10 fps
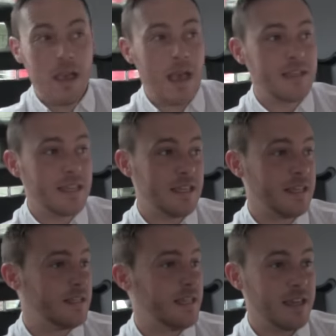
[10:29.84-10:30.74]
I think
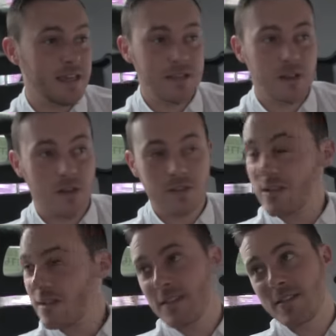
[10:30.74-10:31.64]
gigging
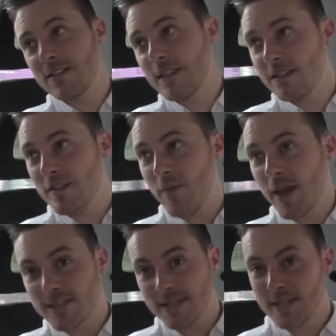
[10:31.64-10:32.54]
constantly is the
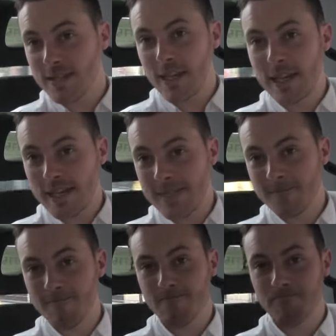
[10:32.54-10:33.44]
best,
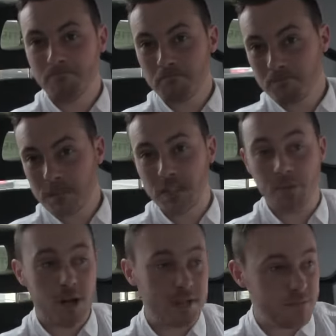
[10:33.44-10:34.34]

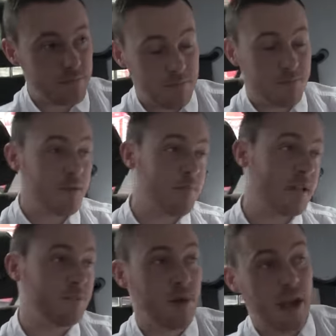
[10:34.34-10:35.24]
the
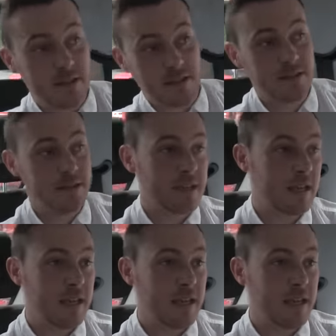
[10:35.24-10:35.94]
best practice.